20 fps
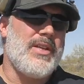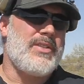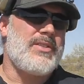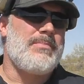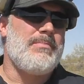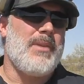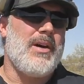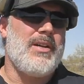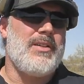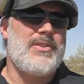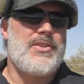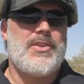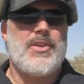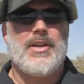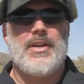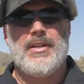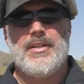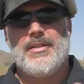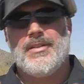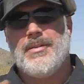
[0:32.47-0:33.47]
this
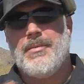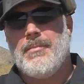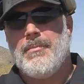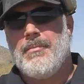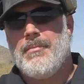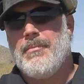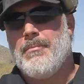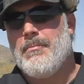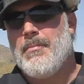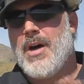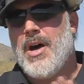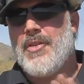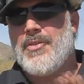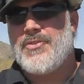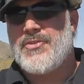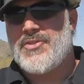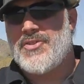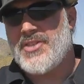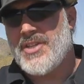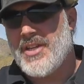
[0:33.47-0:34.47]

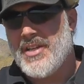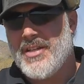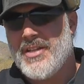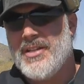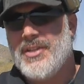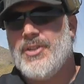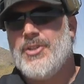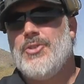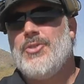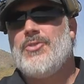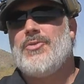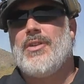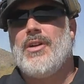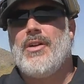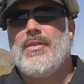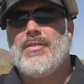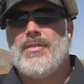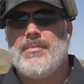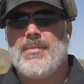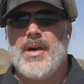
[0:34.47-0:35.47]
month's
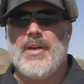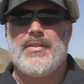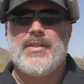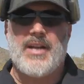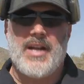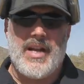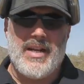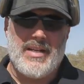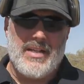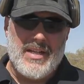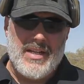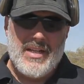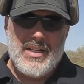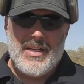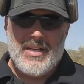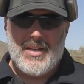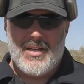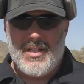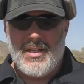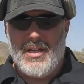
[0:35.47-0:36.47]
drill of the month. And I
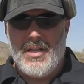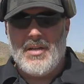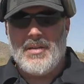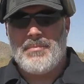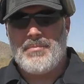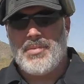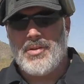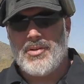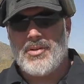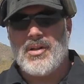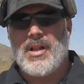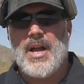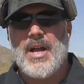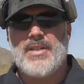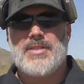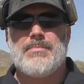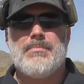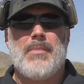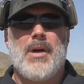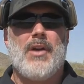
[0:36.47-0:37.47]

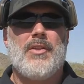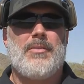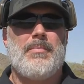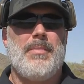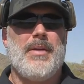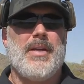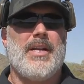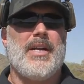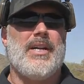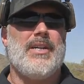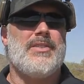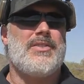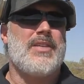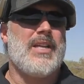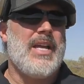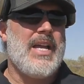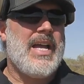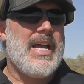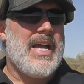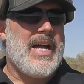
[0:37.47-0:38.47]
pluralize month because
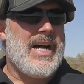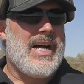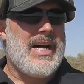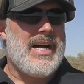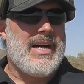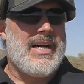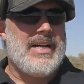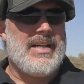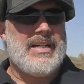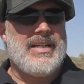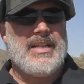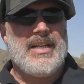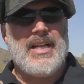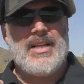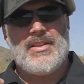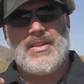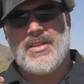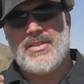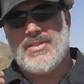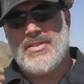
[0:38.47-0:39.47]

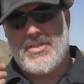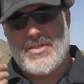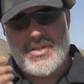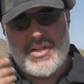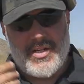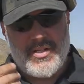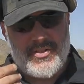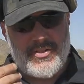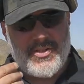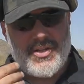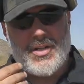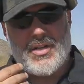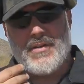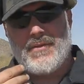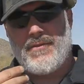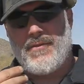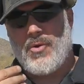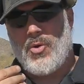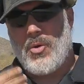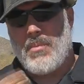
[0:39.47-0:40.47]
this is going to
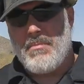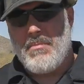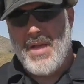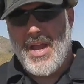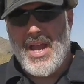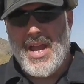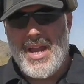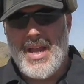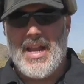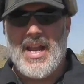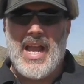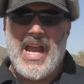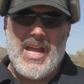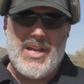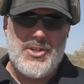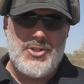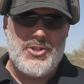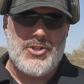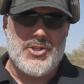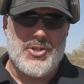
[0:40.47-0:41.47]
serve for May
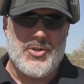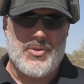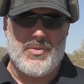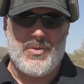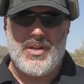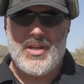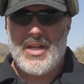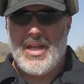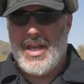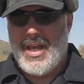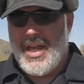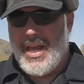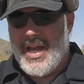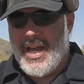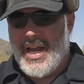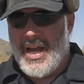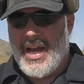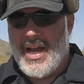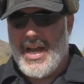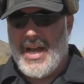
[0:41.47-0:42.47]
and June.
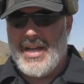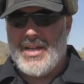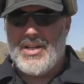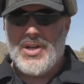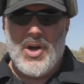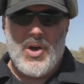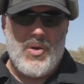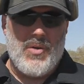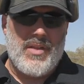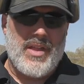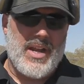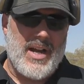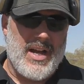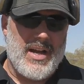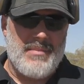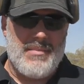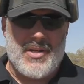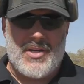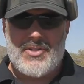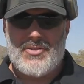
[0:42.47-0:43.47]
I know that
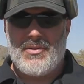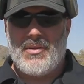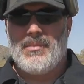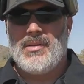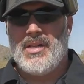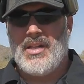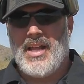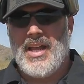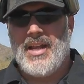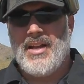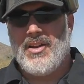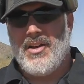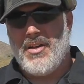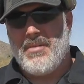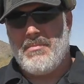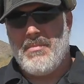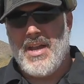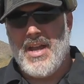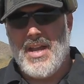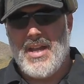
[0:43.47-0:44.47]
I'm extremely late
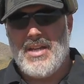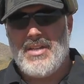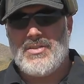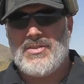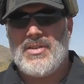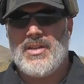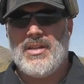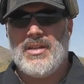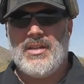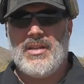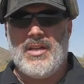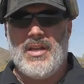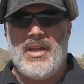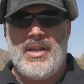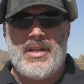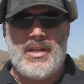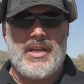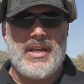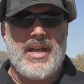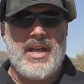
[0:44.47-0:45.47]
on May's,
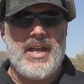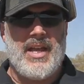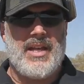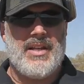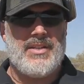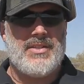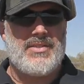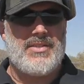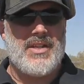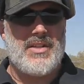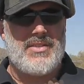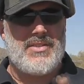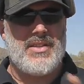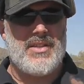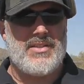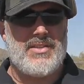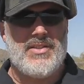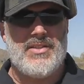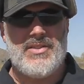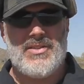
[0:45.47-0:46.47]
and since
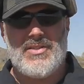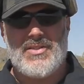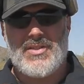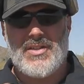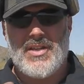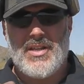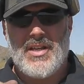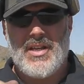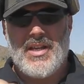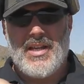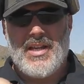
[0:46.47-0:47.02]
this is